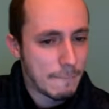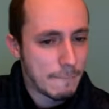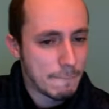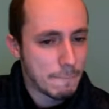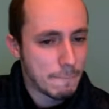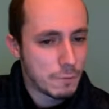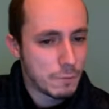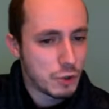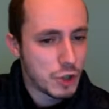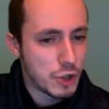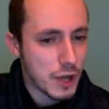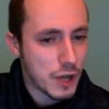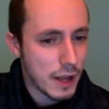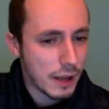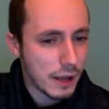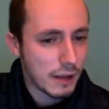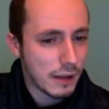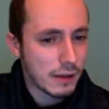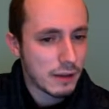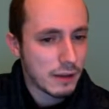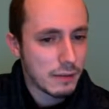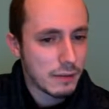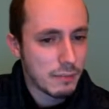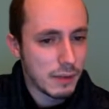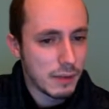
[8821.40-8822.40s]
Check.
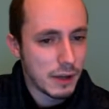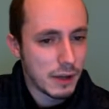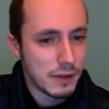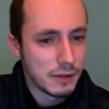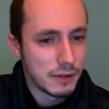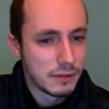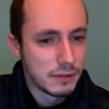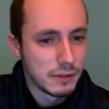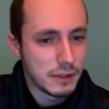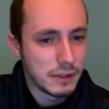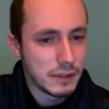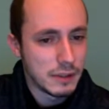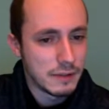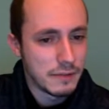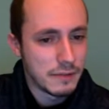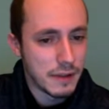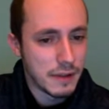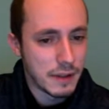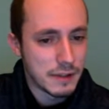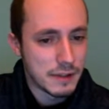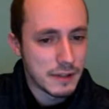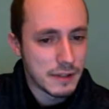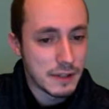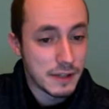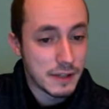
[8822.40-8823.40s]
My only
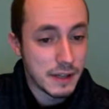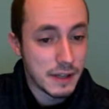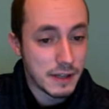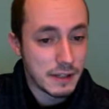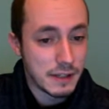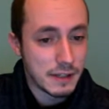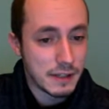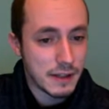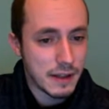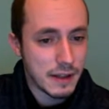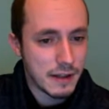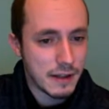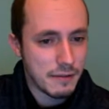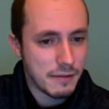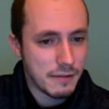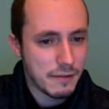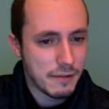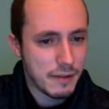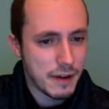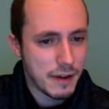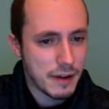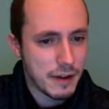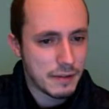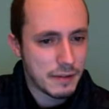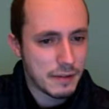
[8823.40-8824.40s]
defense is knight to
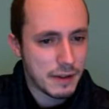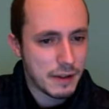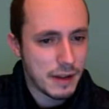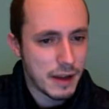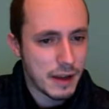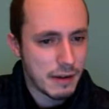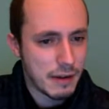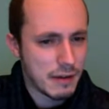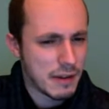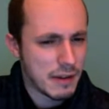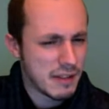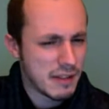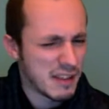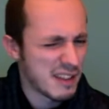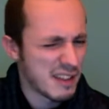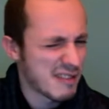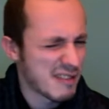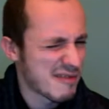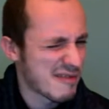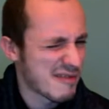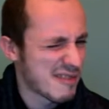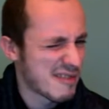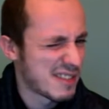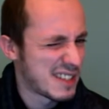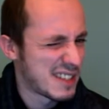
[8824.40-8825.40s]
f5, and now I think
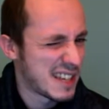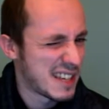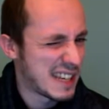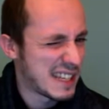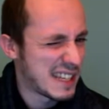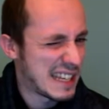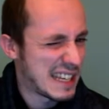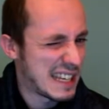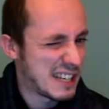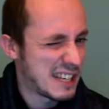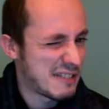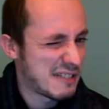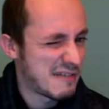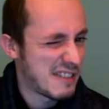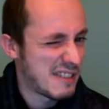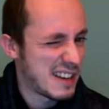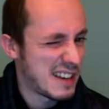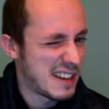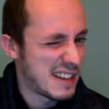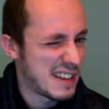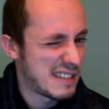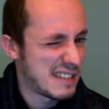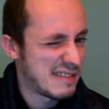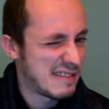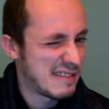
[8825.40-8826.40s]
rook takes
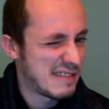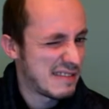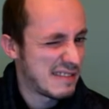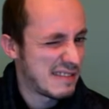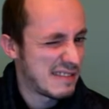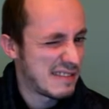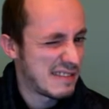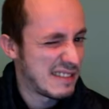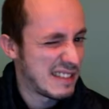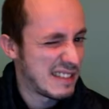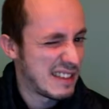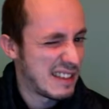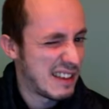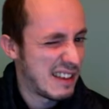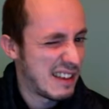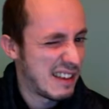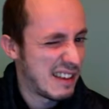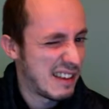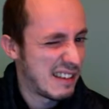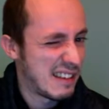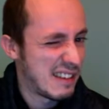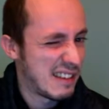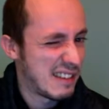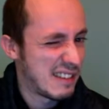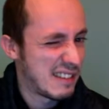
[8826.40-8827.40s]
h5. Yeah.
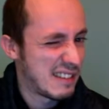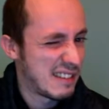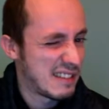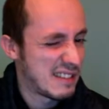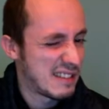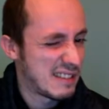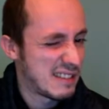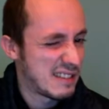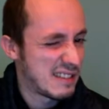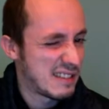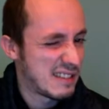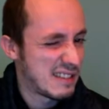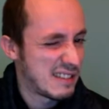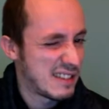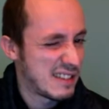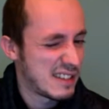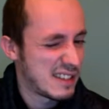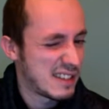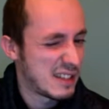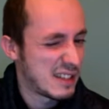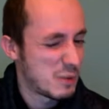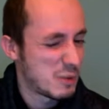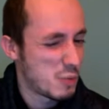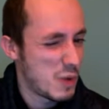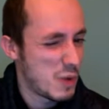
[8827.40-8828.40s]
Is
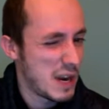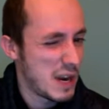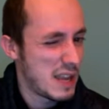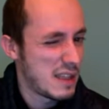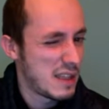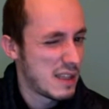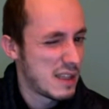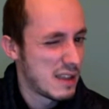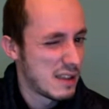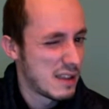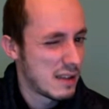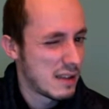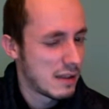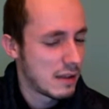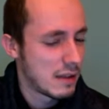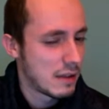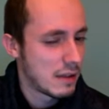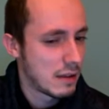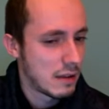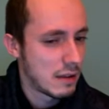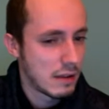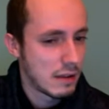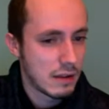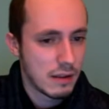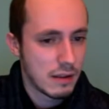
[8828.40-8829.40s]
it a win?
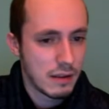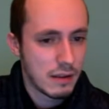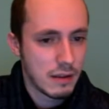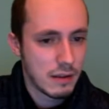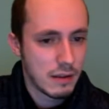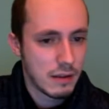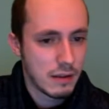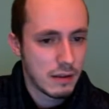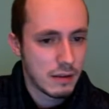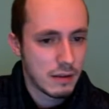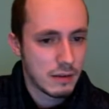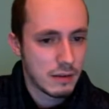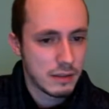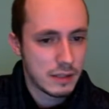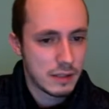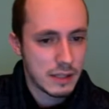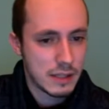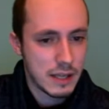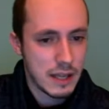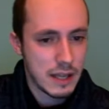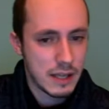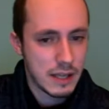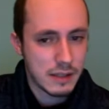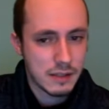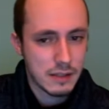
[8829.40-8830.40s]
It
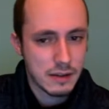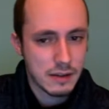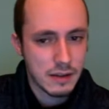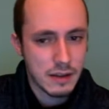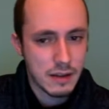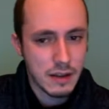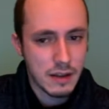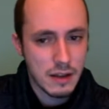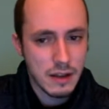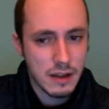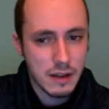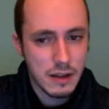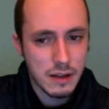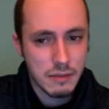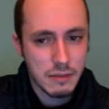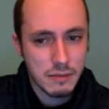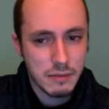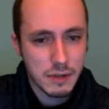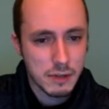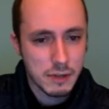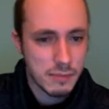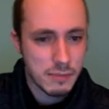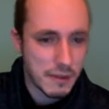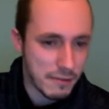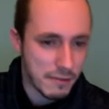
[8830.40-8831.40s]
takes.
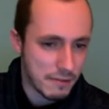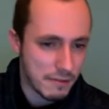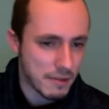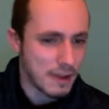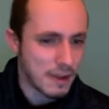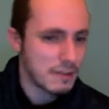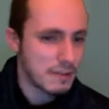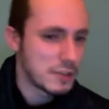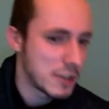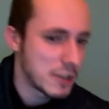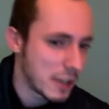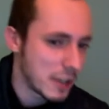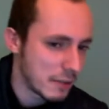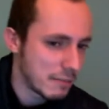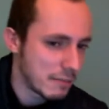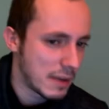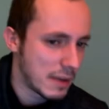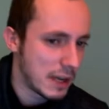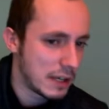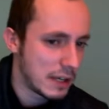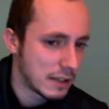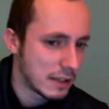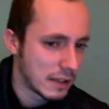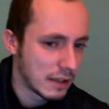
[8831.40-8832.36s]
Bishop f5 checkmate.